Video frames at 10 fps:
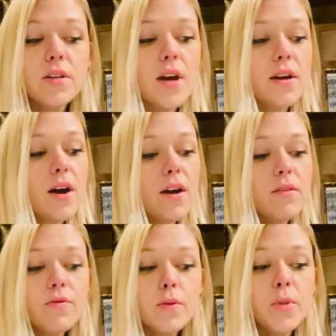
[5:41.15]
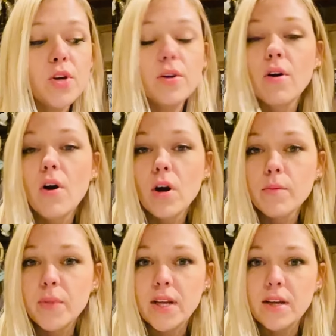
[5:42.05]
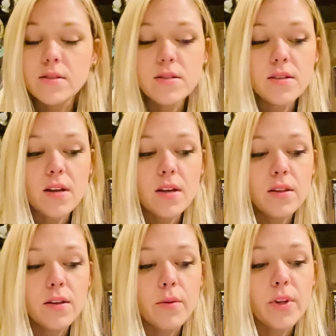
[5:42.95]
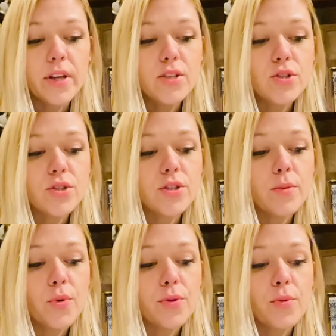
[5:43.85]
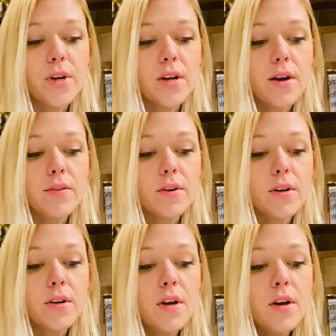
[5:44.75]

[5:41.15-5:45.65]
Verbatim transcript: yet unfamiliar harmonies in the relationship with one another,